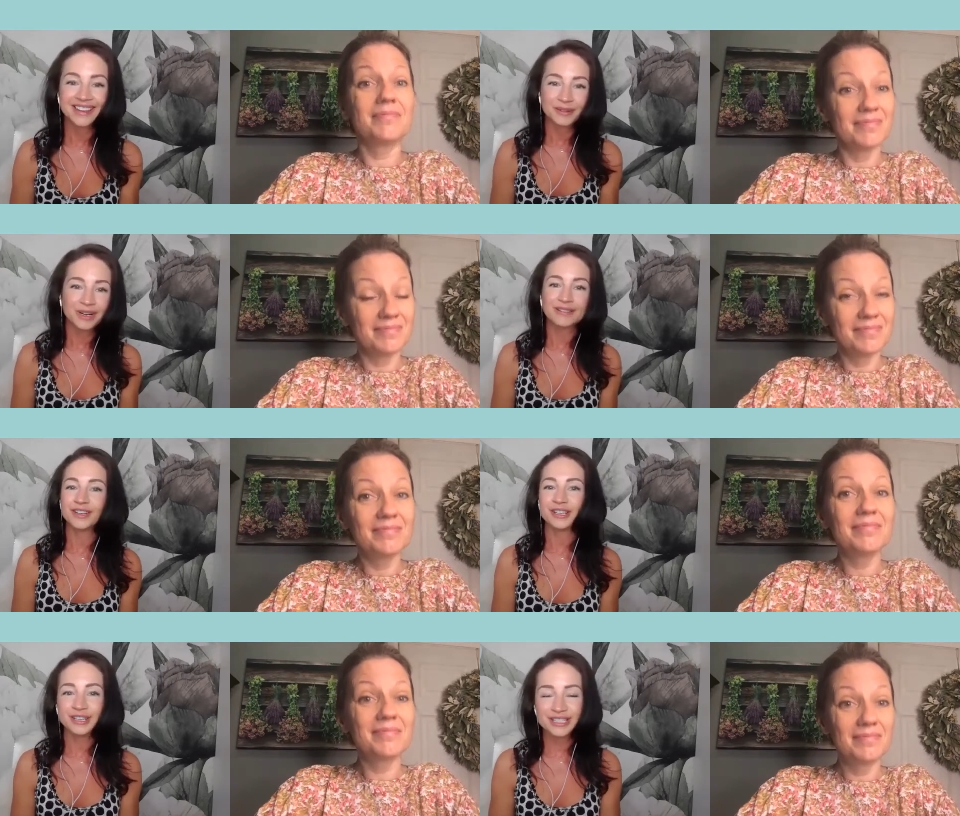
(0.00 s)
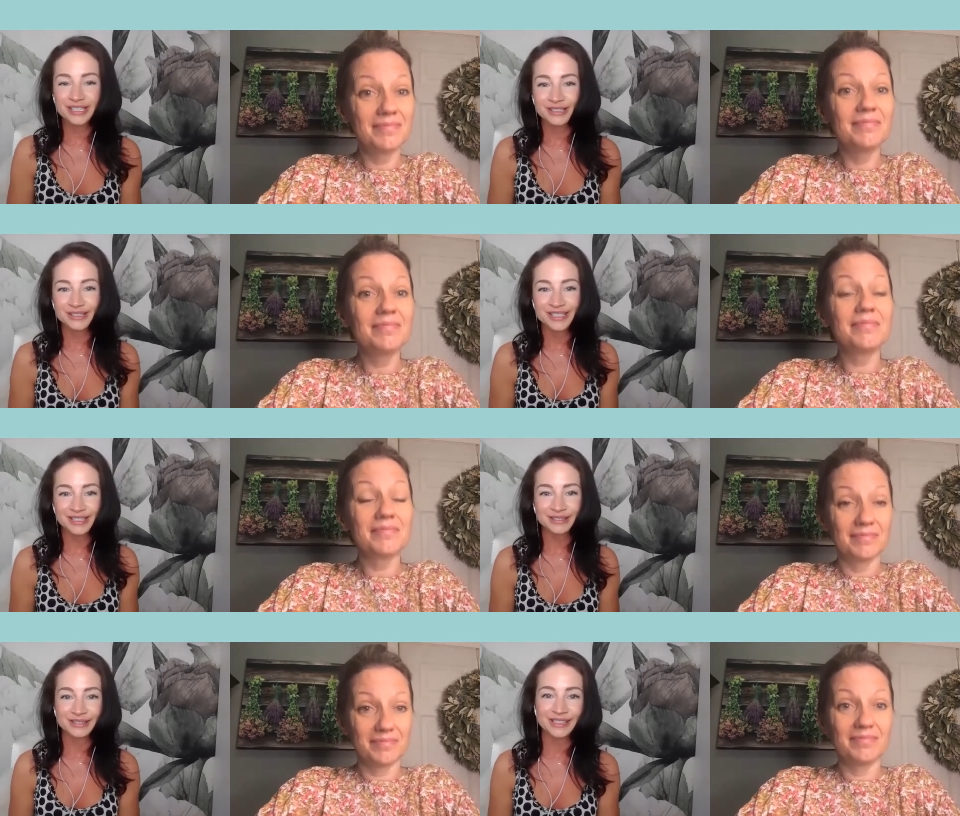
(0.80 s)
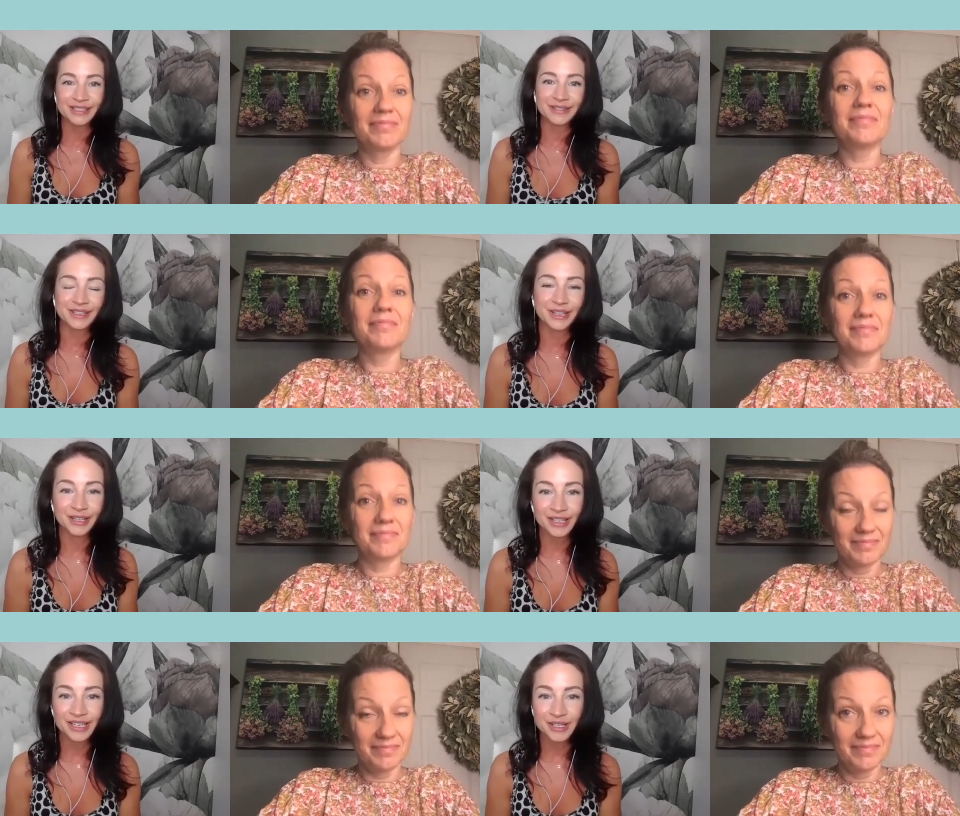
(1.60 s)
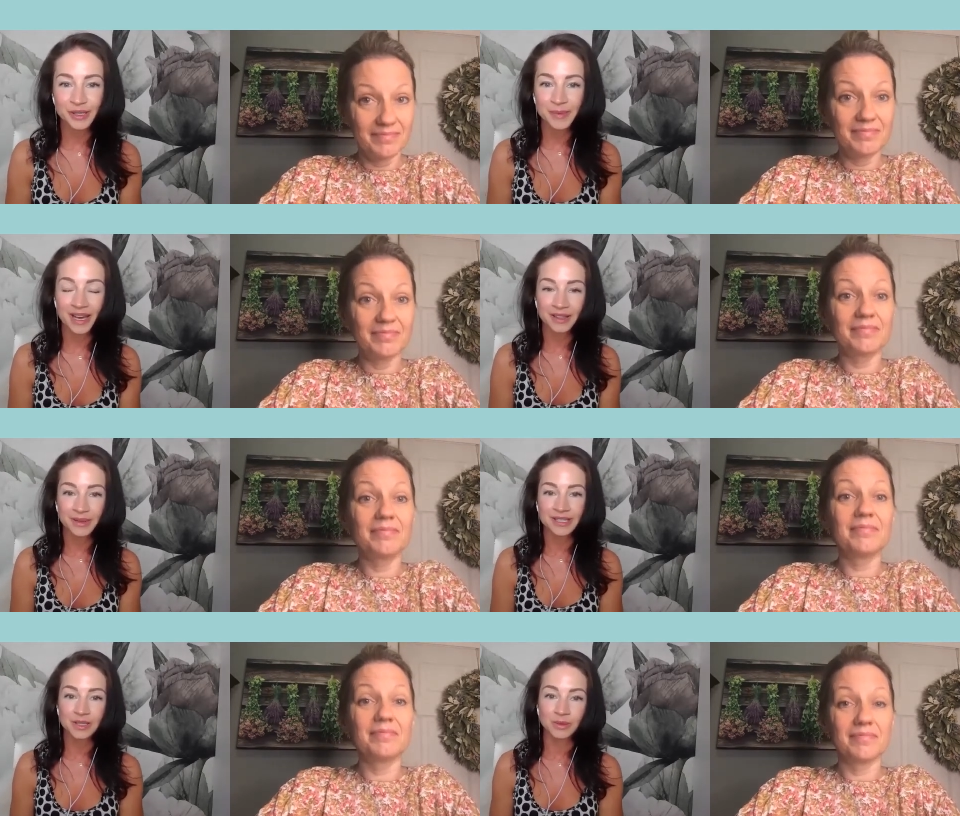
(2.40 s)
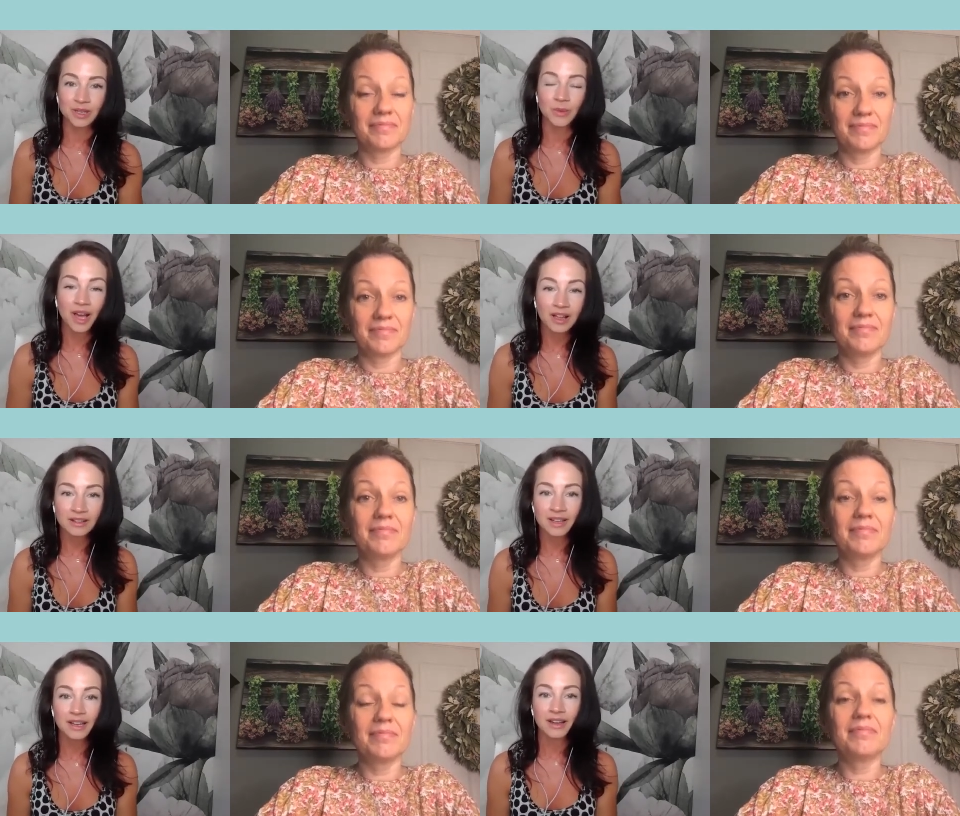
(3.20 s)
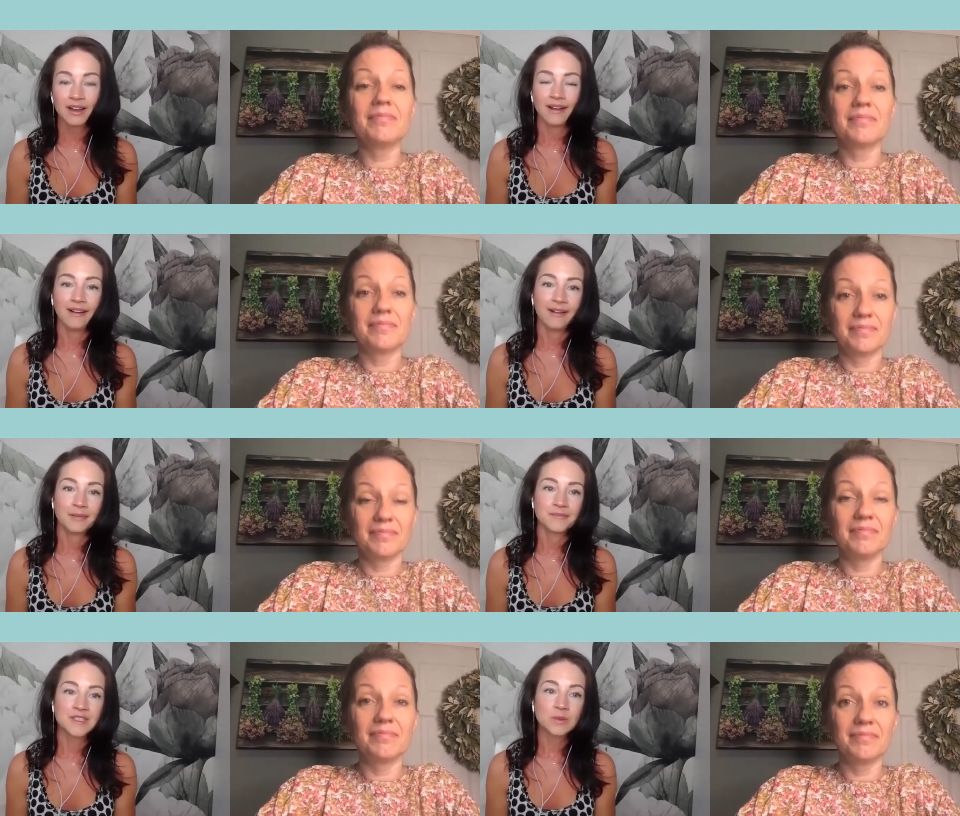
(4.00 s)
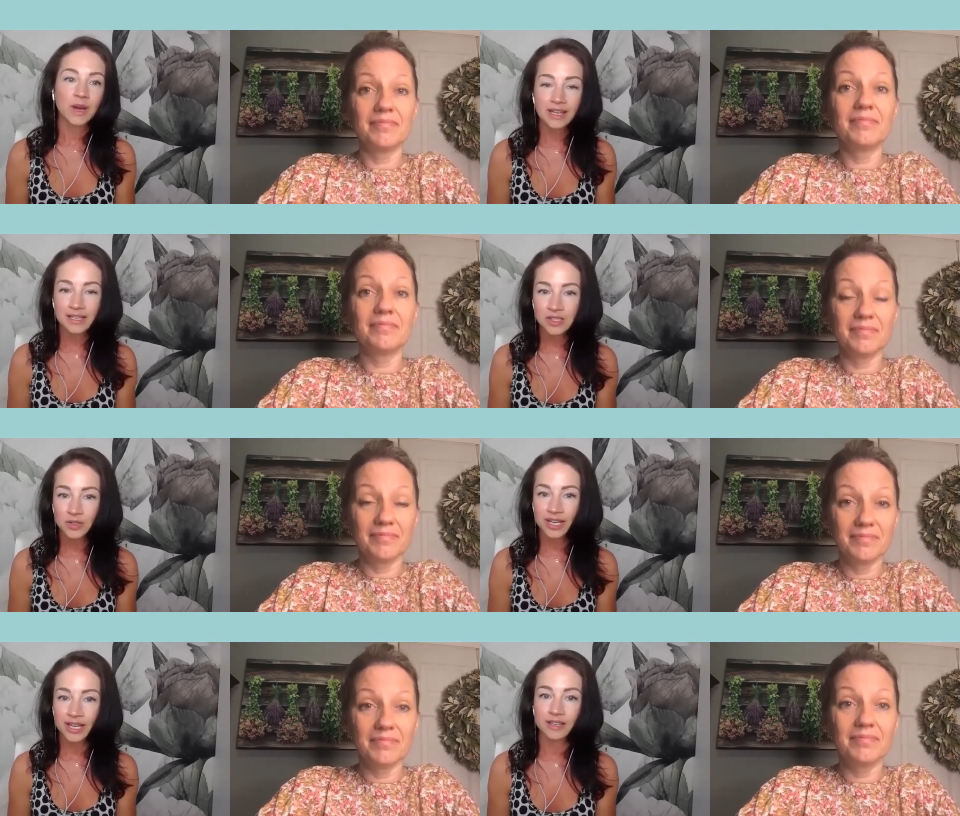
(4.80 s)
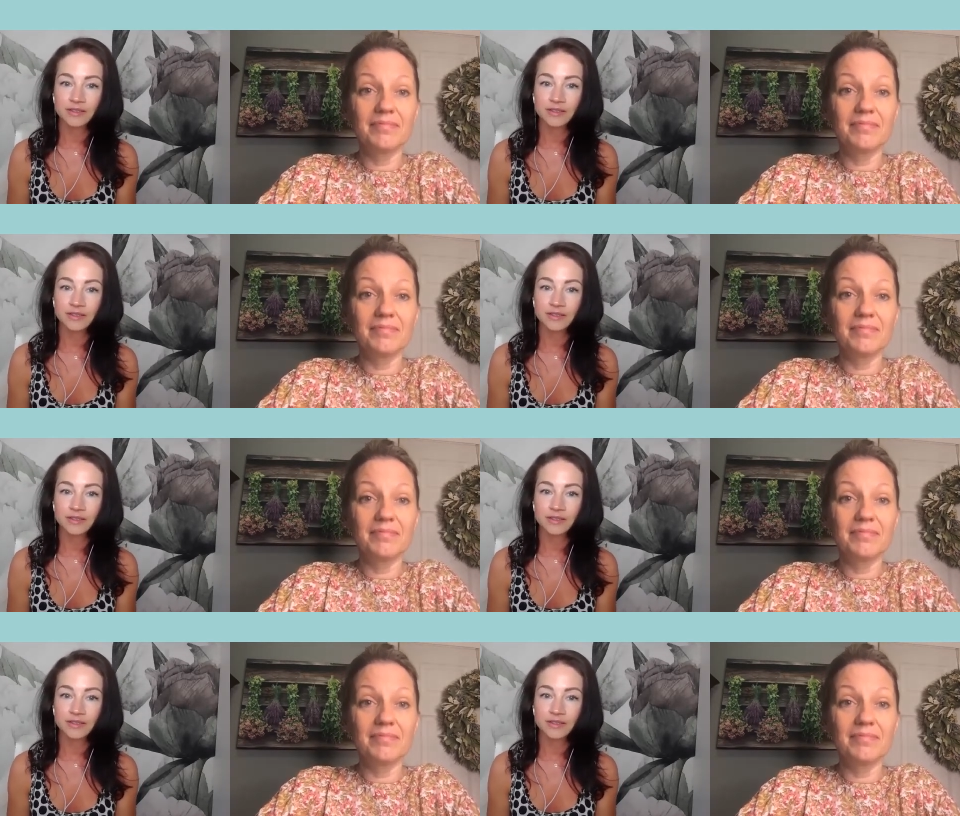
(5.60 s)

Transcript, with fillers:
Speaker 1: whatever you can do to, you know, encourage those pathways to work well. Um, sweating is great if